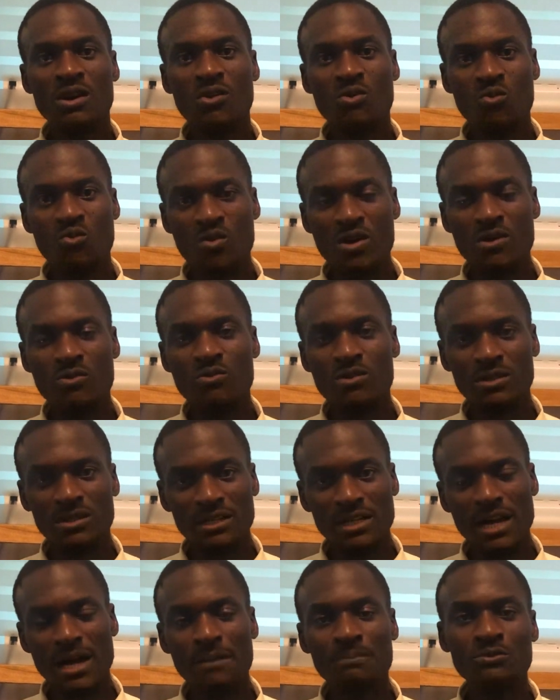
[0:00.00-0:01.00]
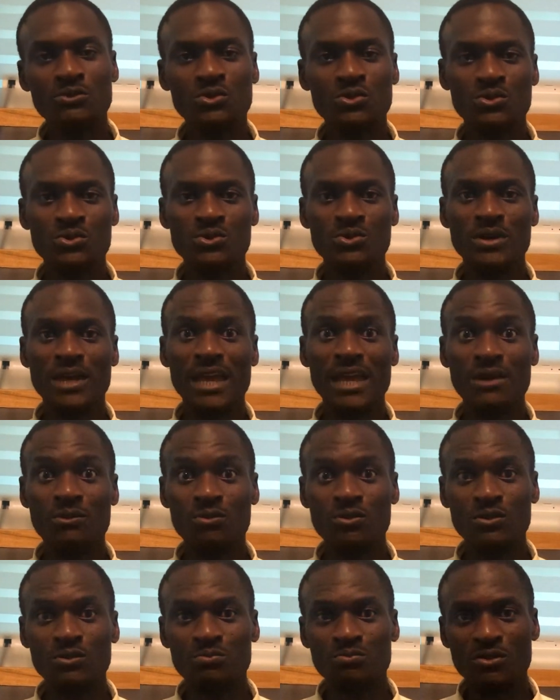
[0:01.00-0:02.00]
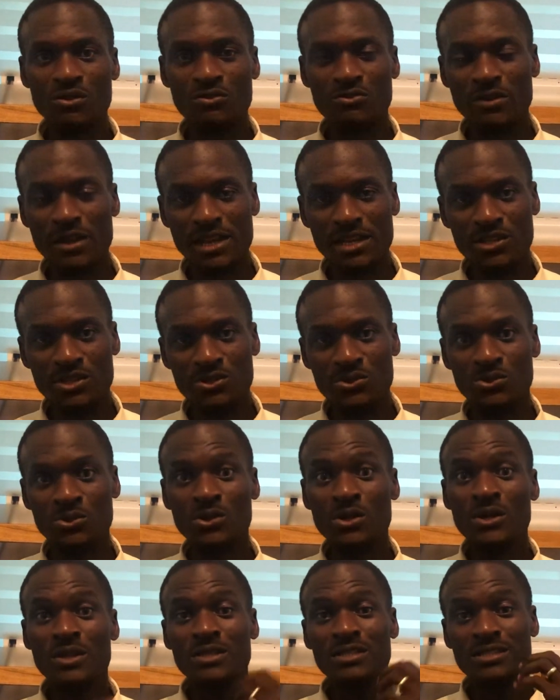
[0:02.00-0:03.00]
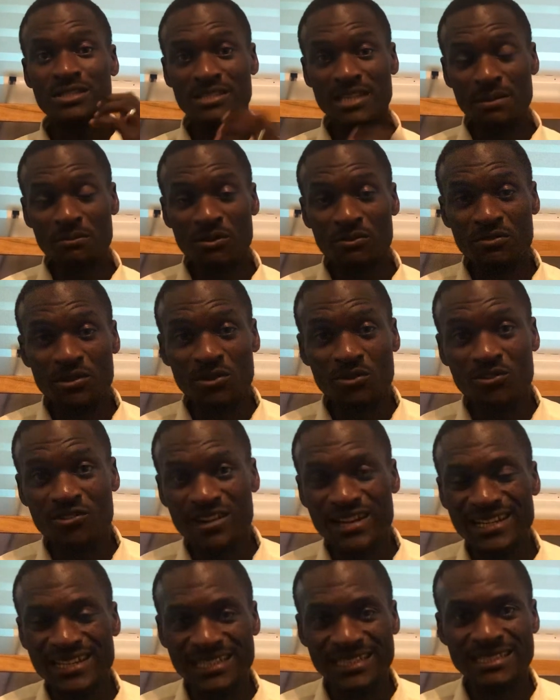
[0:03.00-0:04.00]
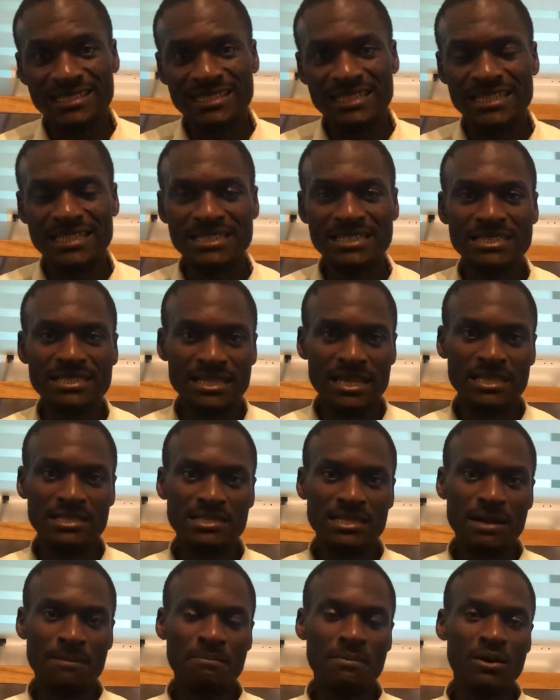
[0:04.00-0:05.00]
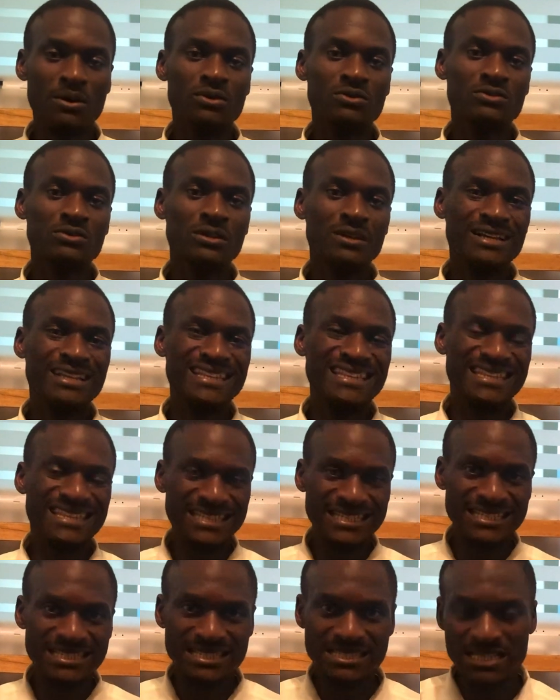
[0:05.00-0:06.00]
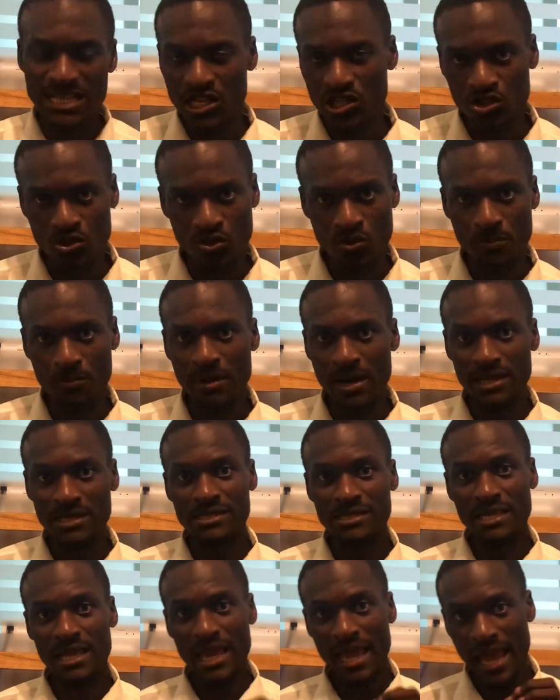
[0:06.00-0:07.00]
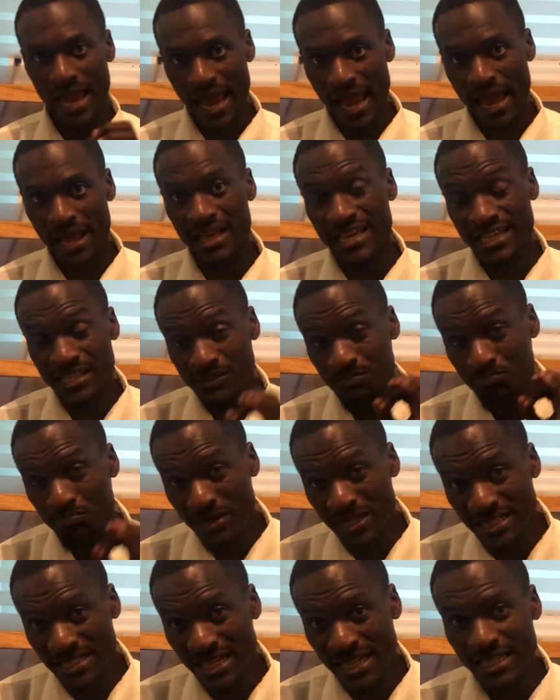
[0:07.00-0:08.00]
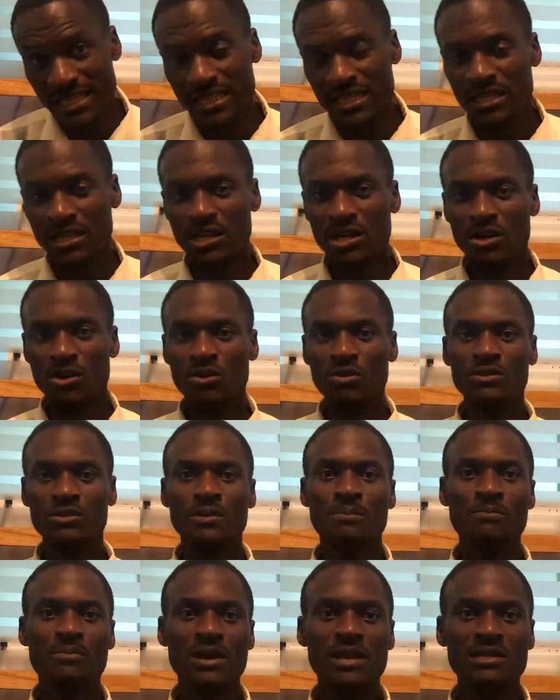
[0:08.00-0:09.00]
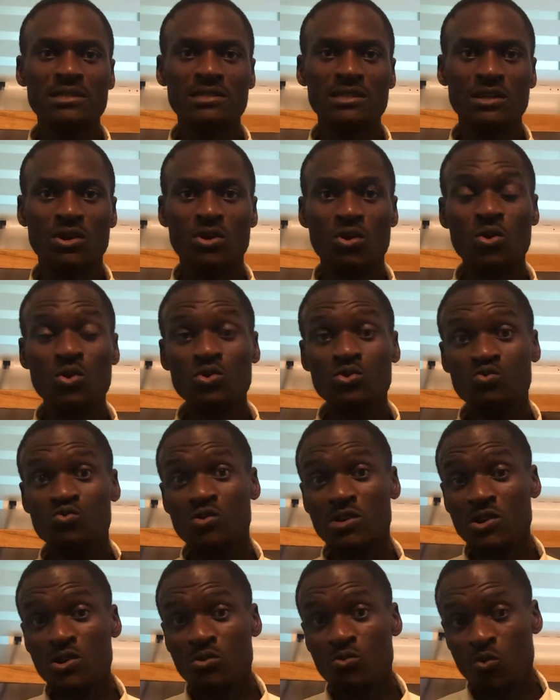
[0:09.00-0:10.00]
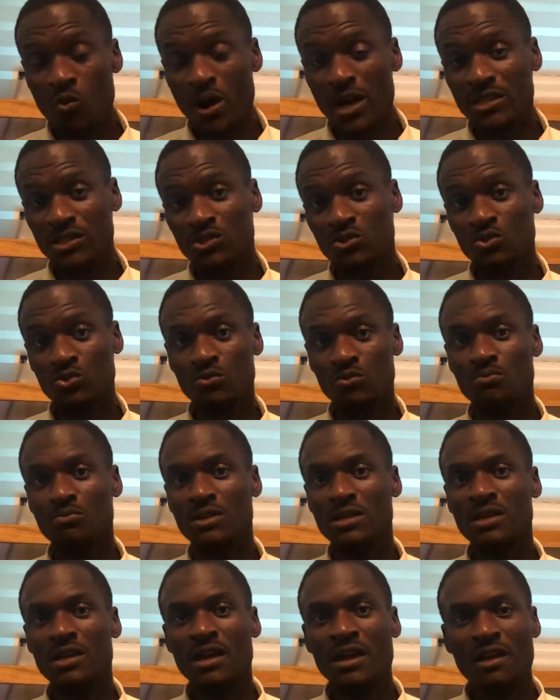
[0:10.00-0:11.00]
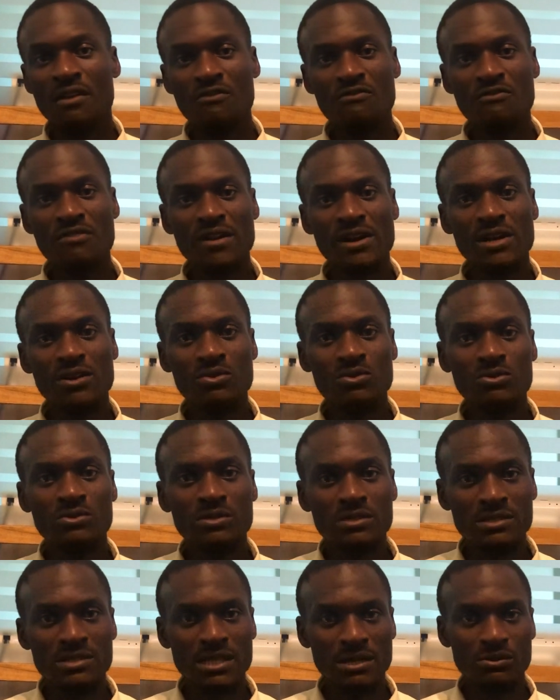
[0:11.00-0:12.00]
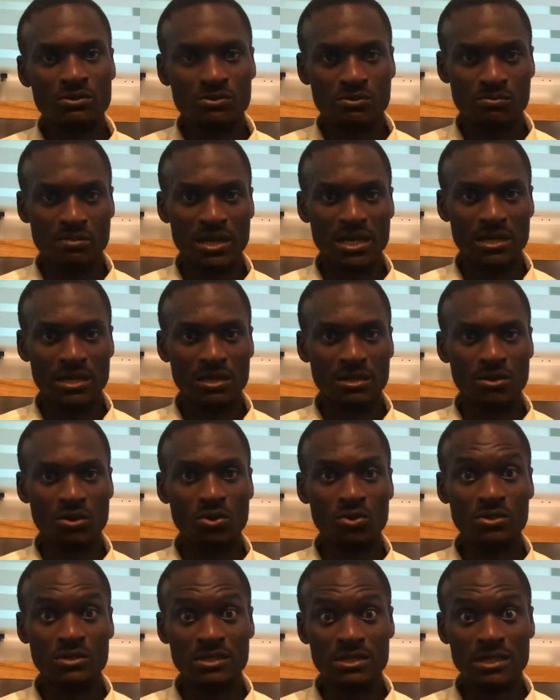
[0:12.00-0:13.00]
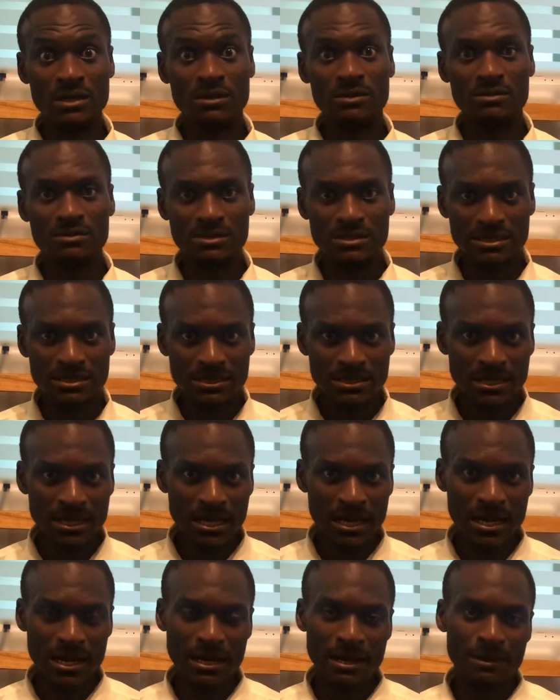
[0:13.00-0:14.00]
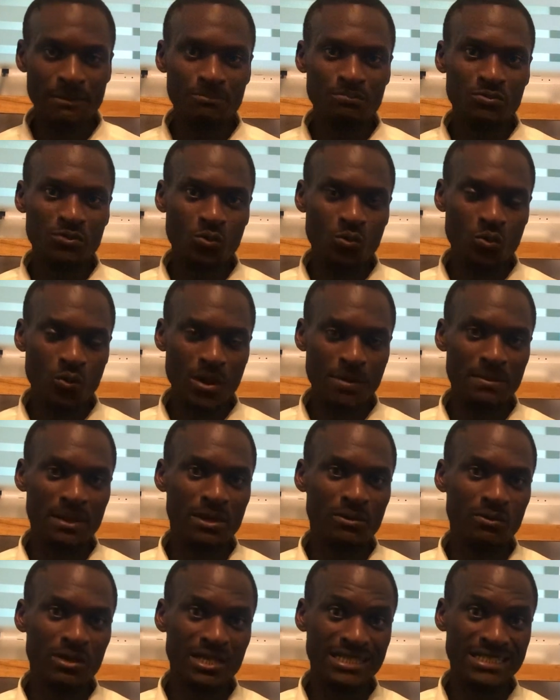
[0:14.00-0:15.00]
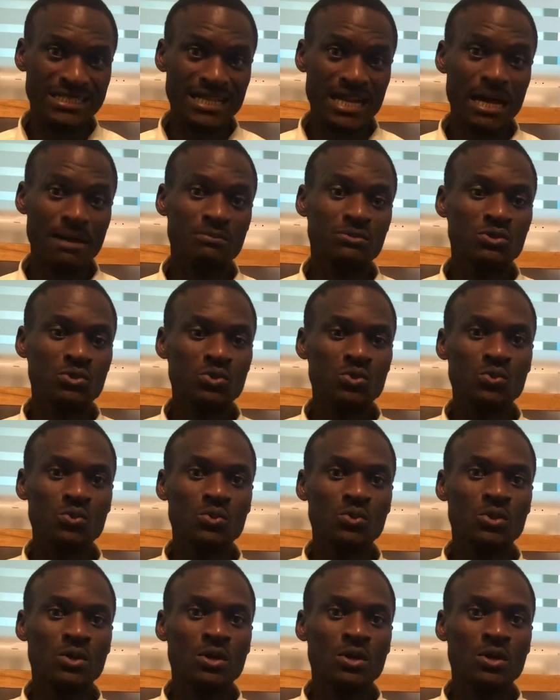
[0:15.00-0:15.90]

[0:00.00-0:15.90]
we will come to you and will provide you some of the greatest insights about these national parks, especially on the pricing, because we want you to be very good salesmen or sales women when it comes to